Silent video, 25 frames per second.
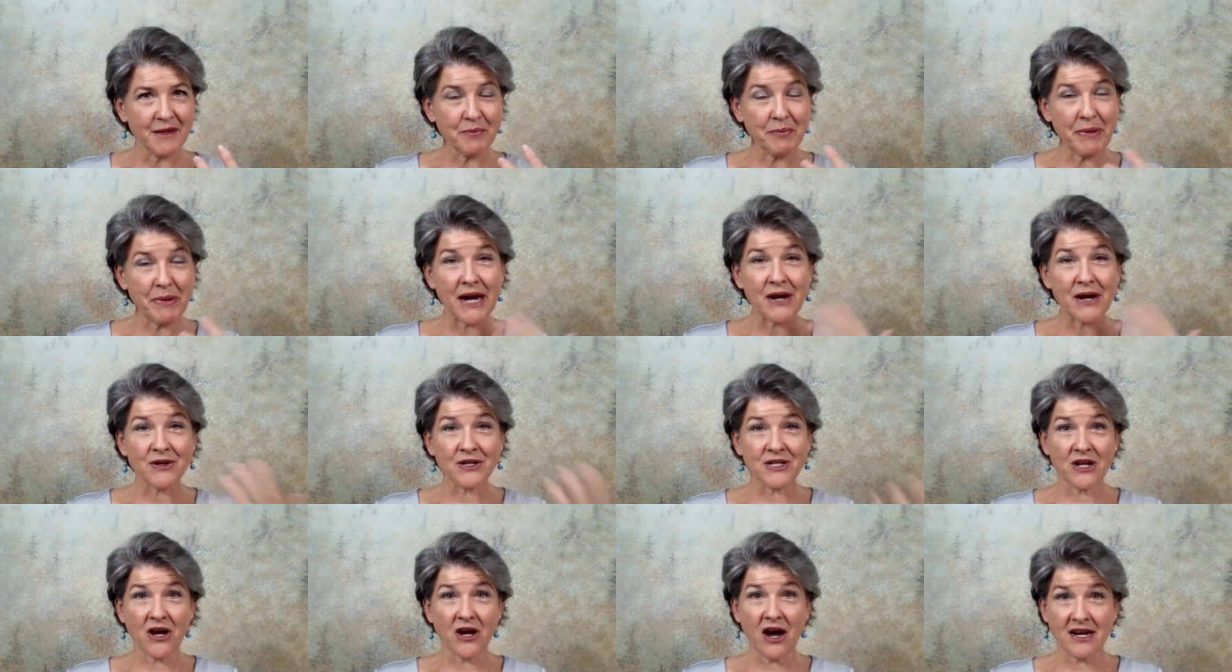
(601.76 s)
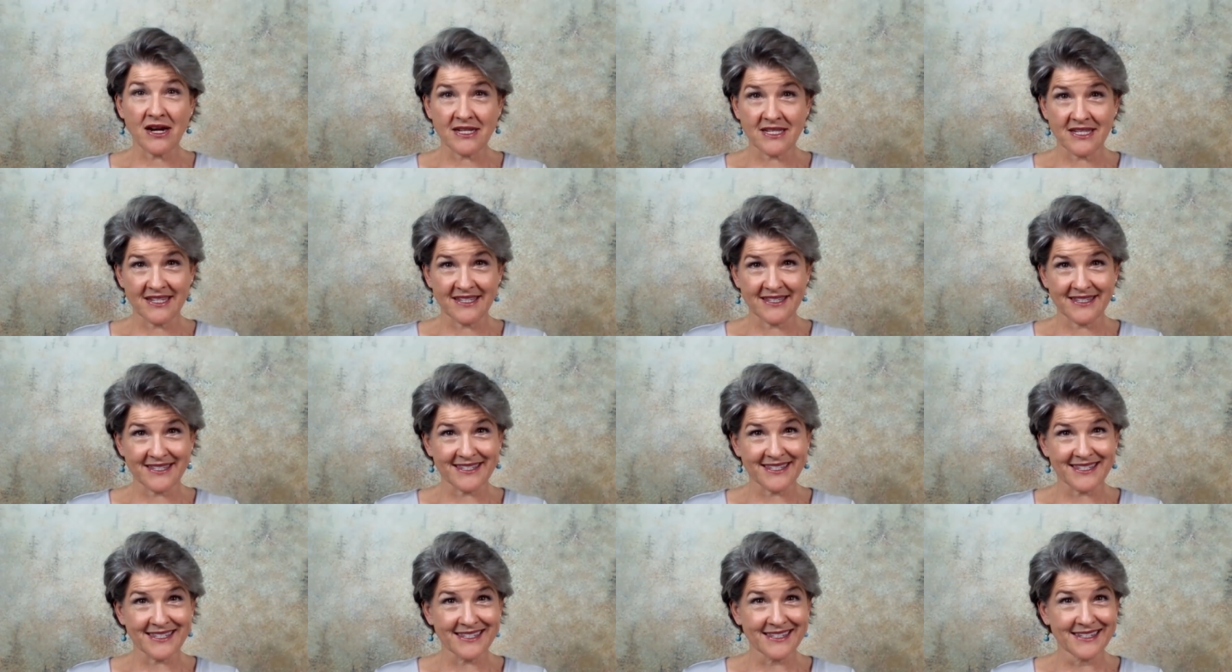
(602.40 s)

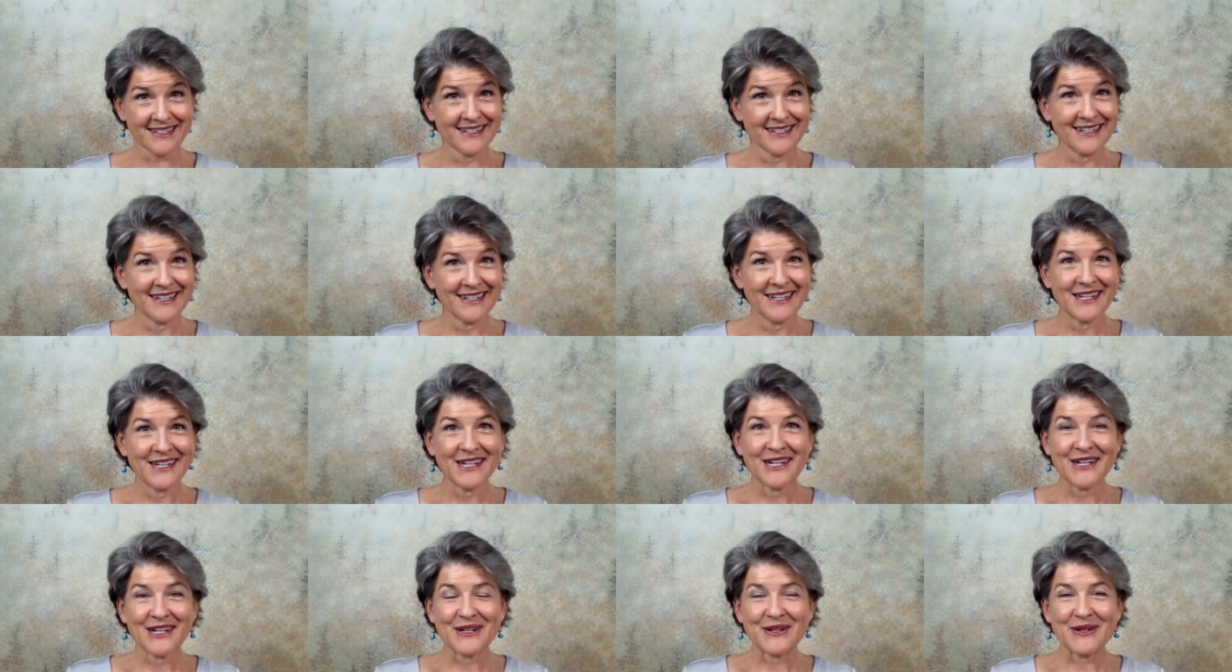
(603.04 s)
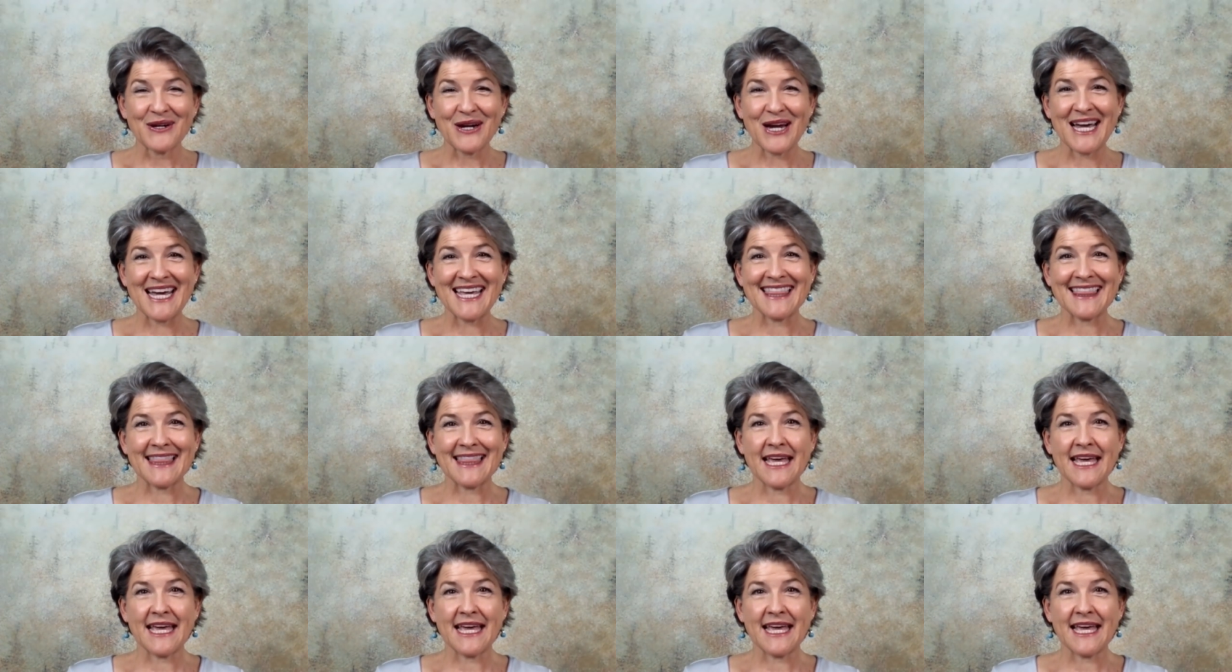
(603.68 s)
paradoxes. Right?